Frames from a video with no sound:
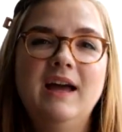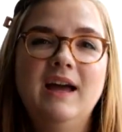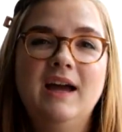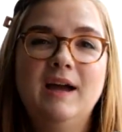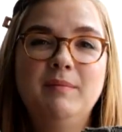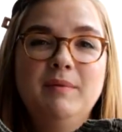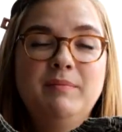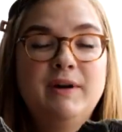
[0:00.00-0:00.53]

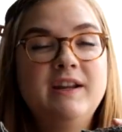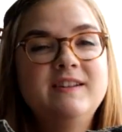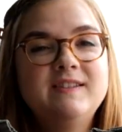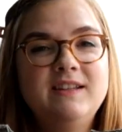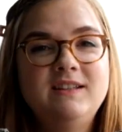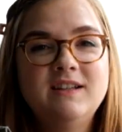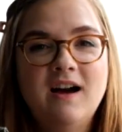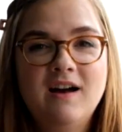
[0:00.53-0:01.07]
Um, but it's
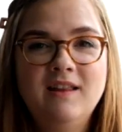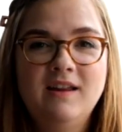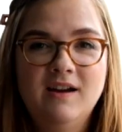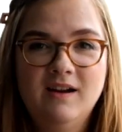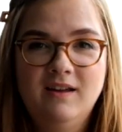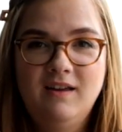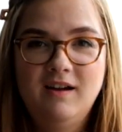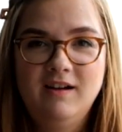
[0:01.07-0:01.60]
the Dahlia
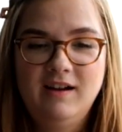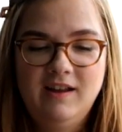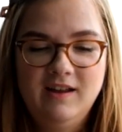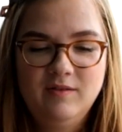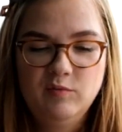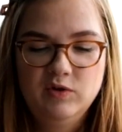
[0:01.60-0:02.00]
cardigan,